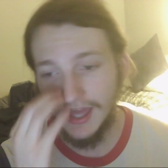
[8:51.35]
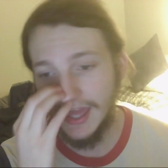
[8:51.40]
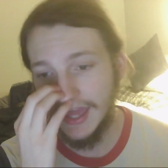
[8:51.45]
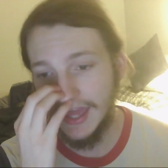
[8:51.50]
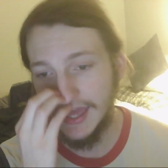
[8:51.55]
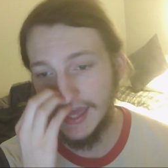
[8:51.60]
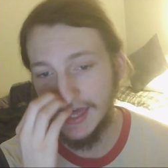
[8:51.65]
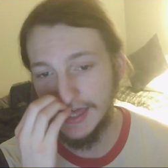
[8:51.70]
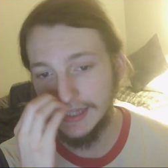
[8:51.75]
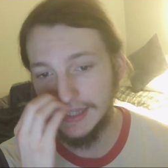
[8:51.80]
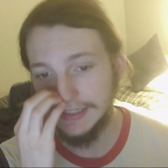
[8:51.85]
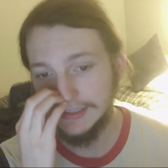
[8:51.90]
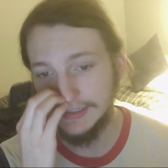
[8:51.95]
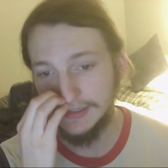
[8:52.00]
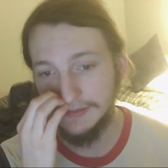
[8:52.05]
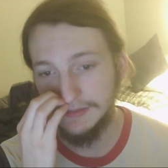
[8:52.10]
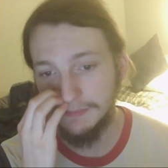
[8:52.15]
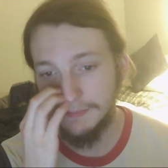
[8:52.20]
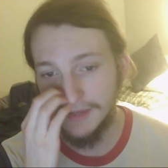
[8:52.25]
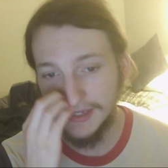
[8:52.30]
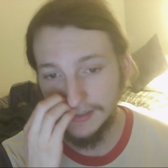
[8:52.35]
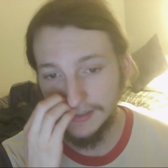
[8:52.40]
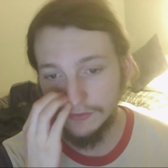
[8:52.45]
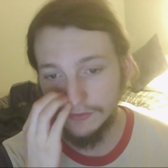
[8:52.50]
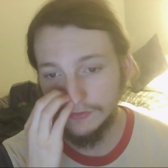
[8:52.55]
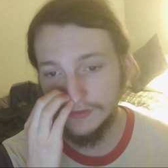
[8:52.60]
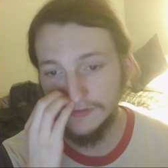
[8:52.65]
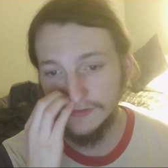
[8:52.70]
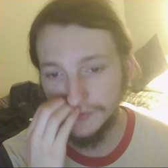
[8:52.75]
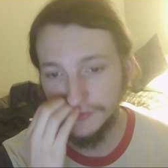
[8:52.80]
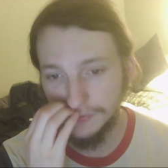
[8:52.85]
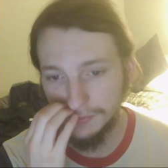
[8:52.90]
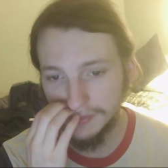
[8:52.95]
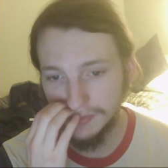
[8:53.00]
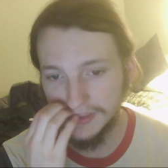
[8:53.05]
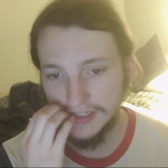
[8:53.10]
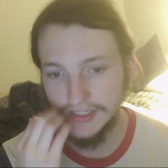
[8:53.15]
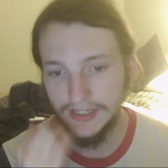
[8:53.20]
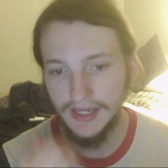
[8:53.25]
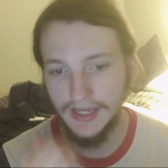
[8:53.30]
and manages to
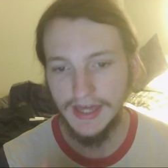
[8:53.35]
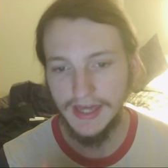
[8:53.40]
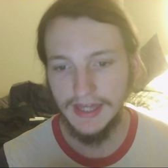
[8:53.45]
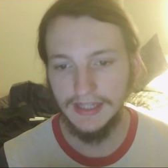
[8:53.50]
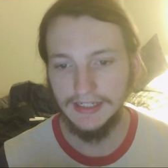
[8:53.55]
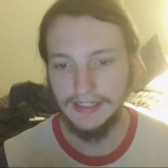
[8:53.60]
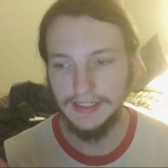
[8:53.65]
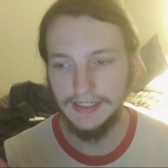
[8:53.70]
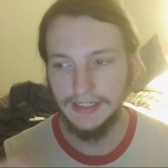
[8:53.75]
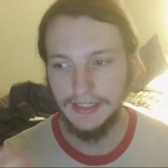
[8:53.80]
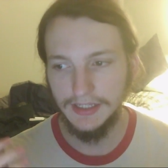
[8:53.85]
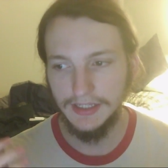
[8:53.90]
be an